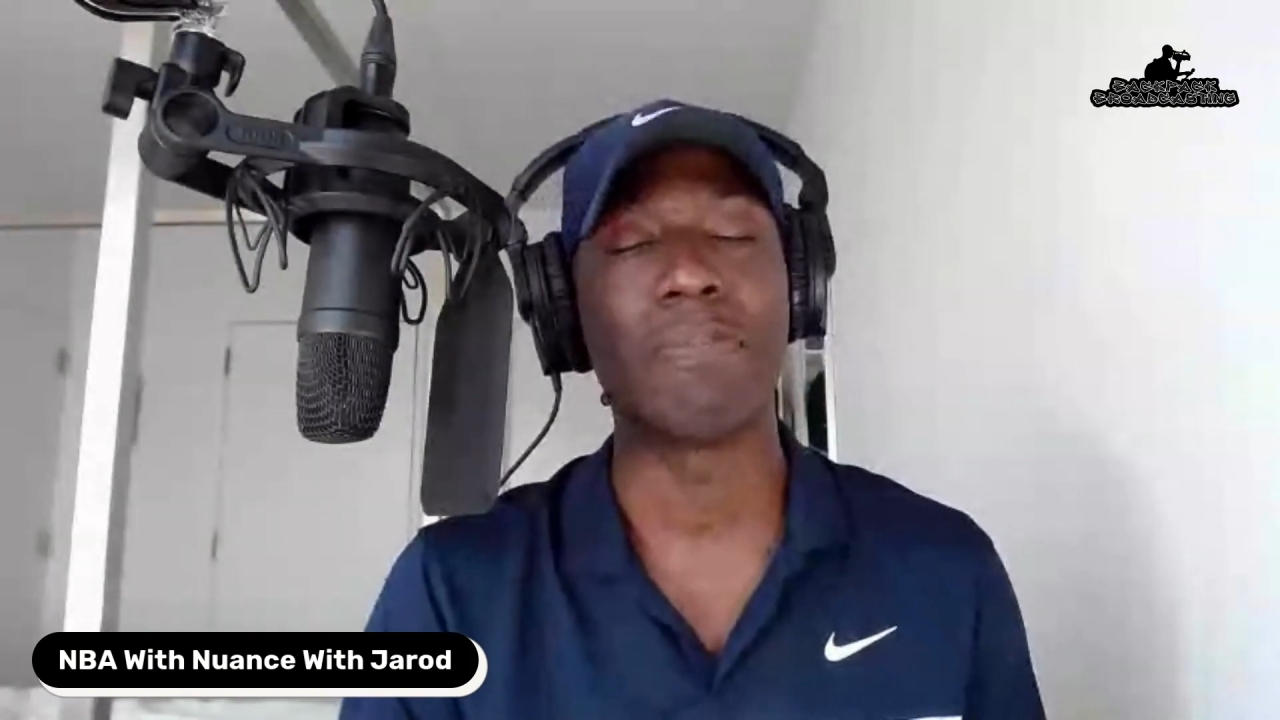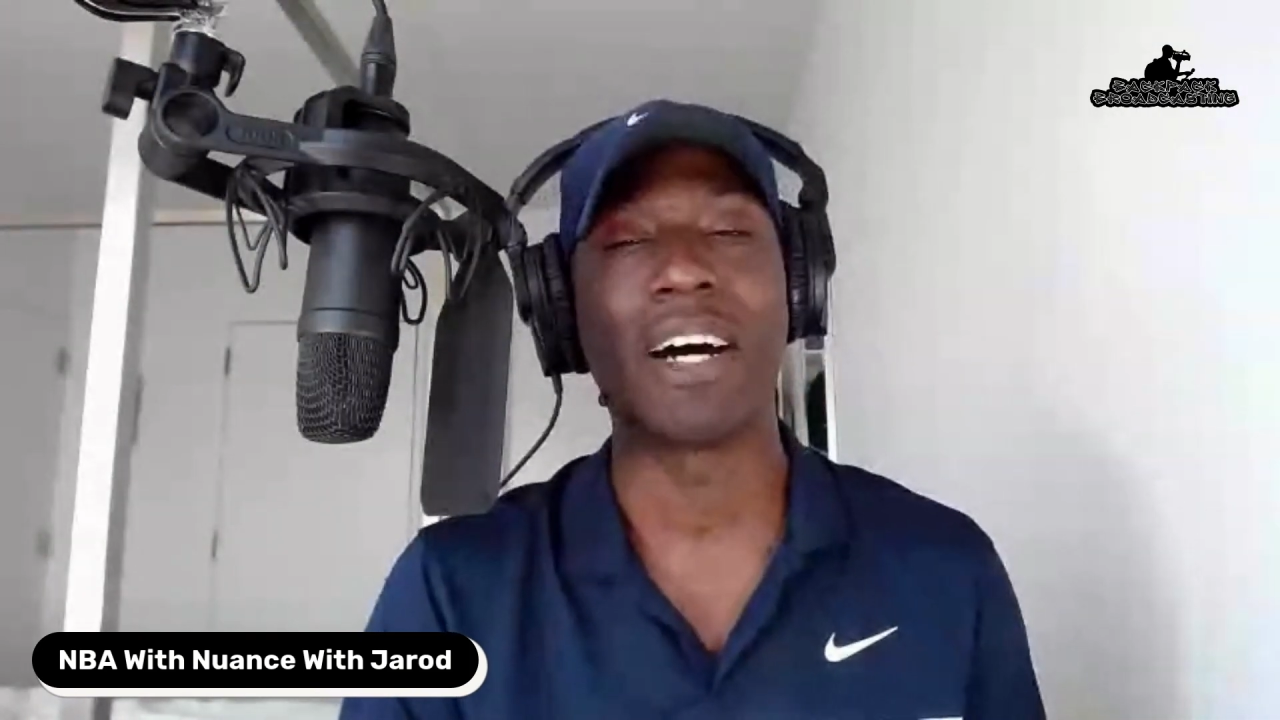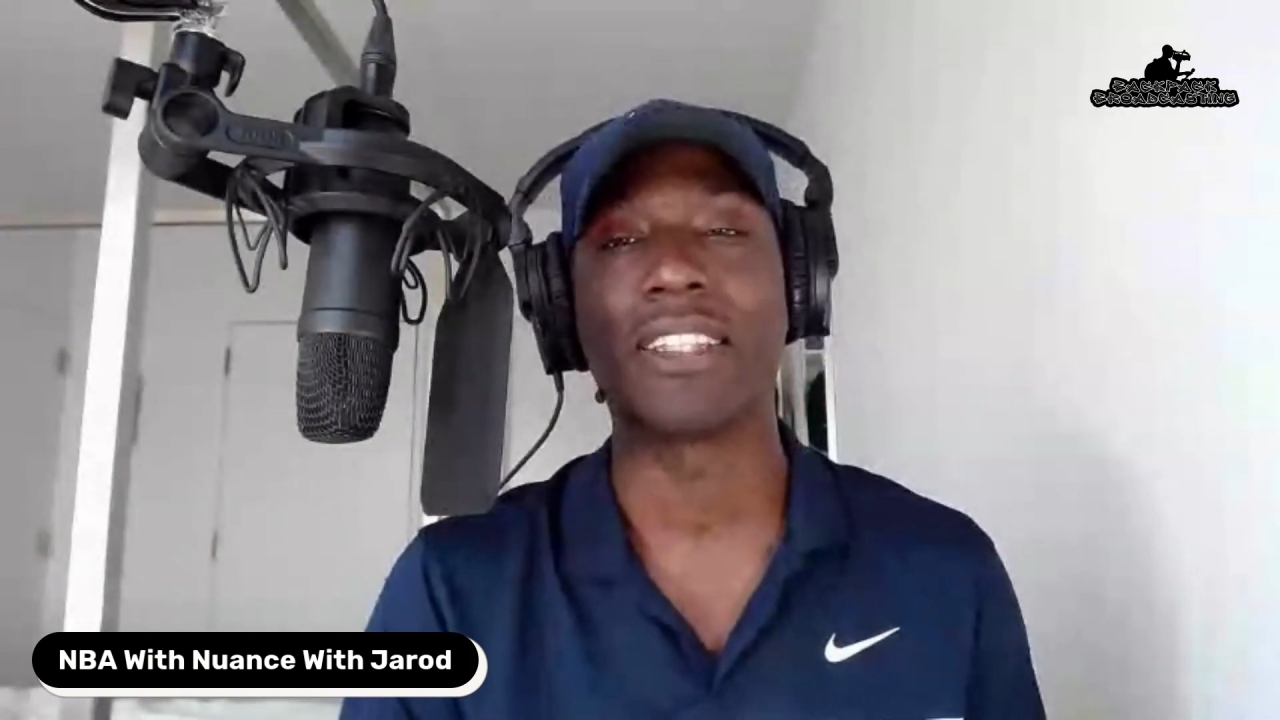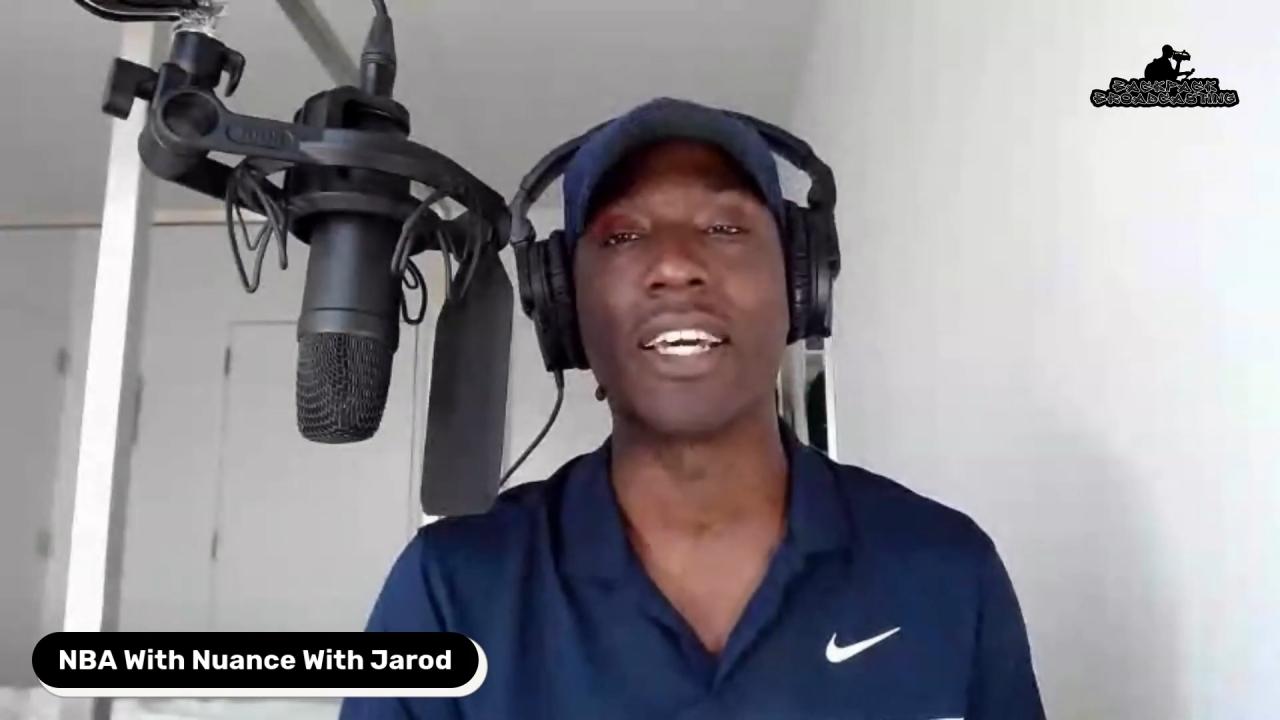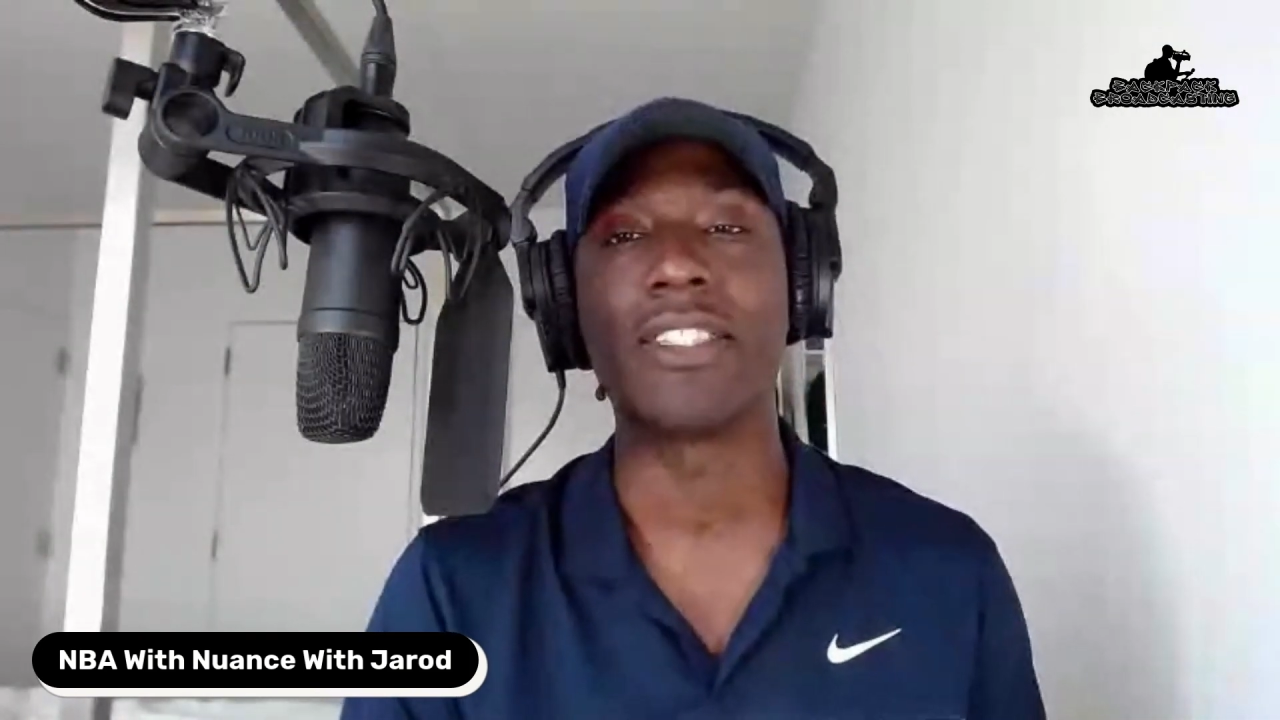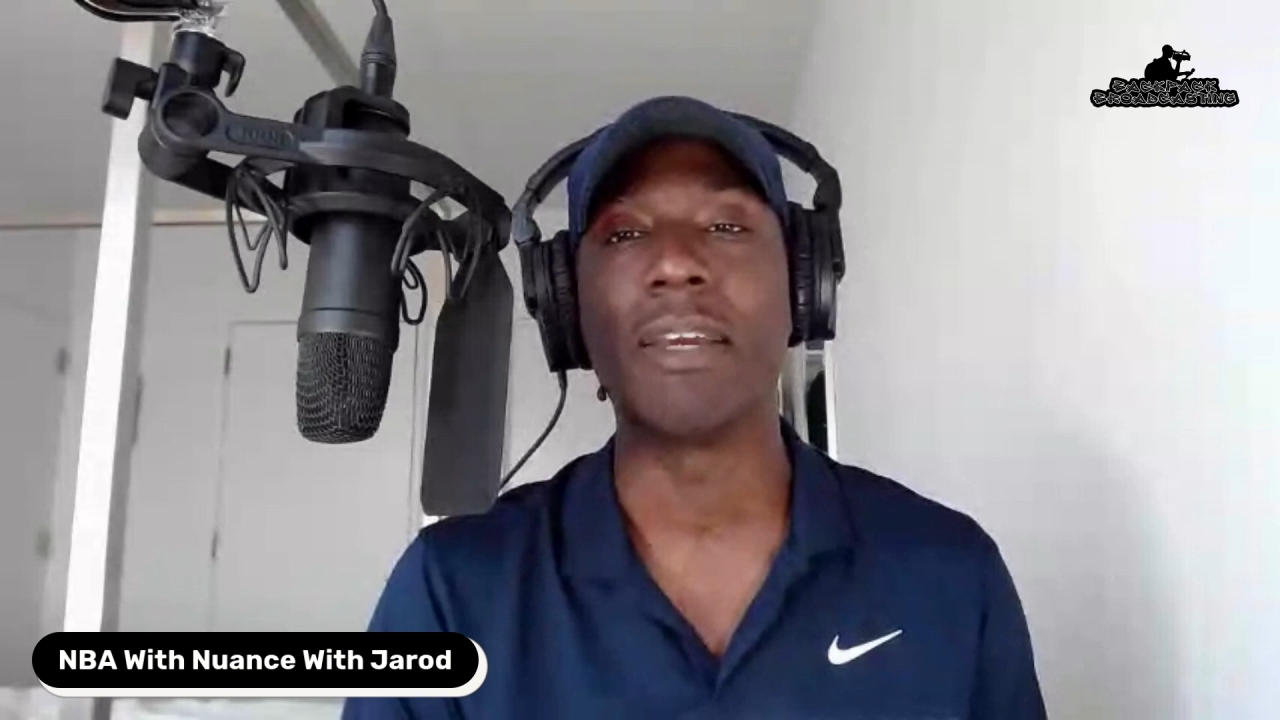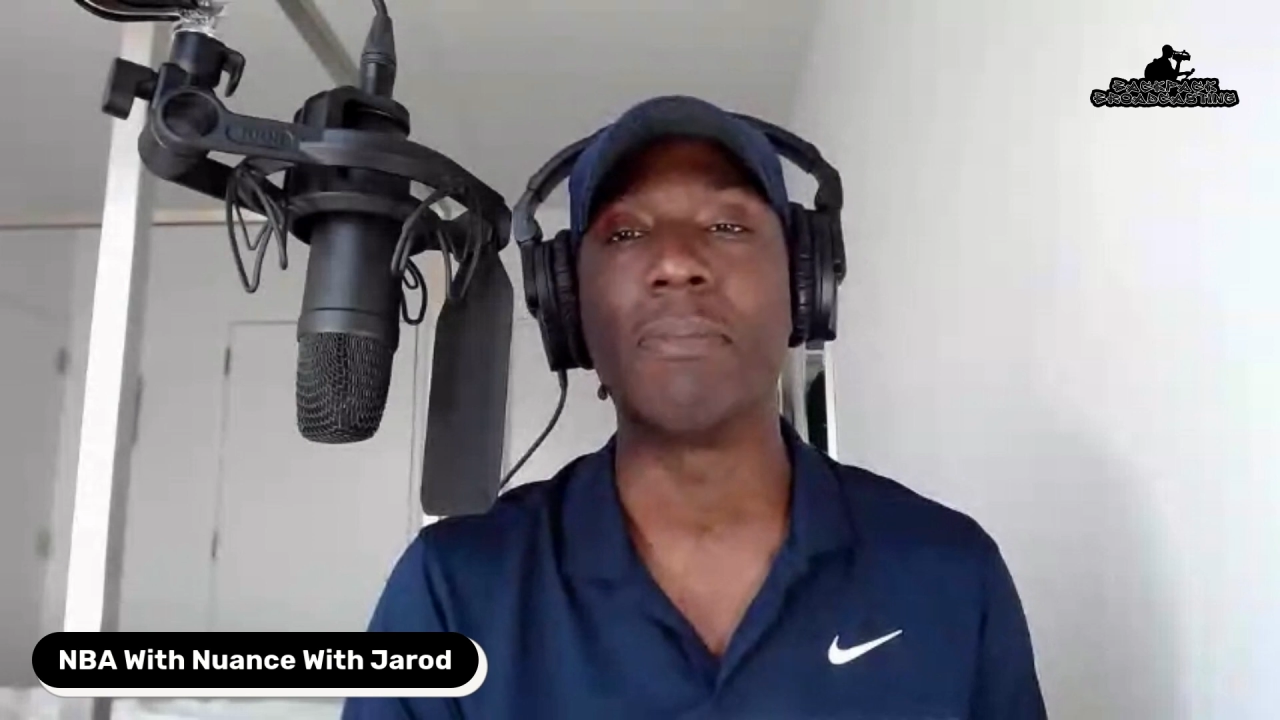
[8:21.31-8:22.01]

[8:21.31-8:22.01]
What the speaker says: about that